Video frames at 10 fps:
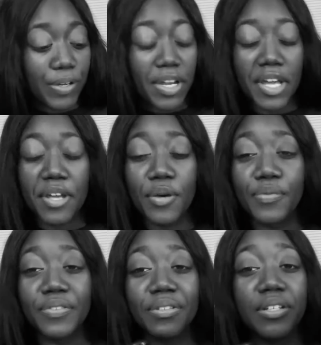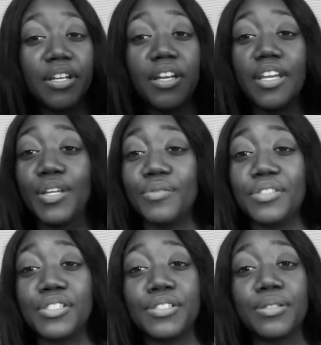However, he was
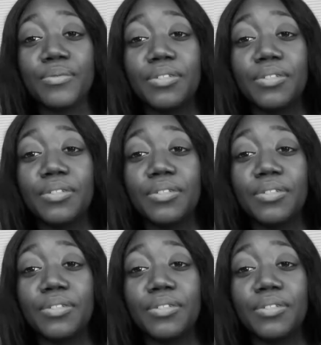just so